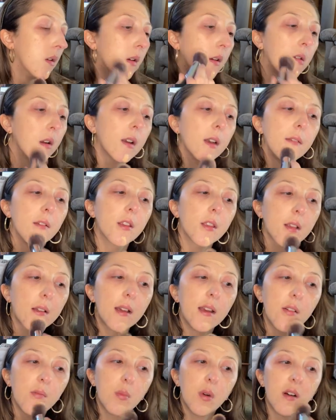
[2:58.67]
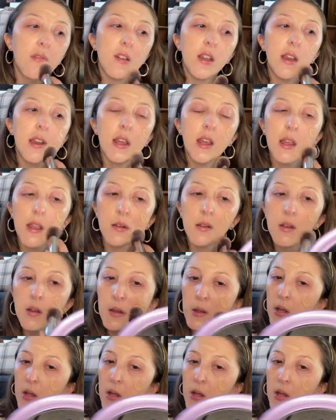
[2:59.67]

And I just kind of buff it in.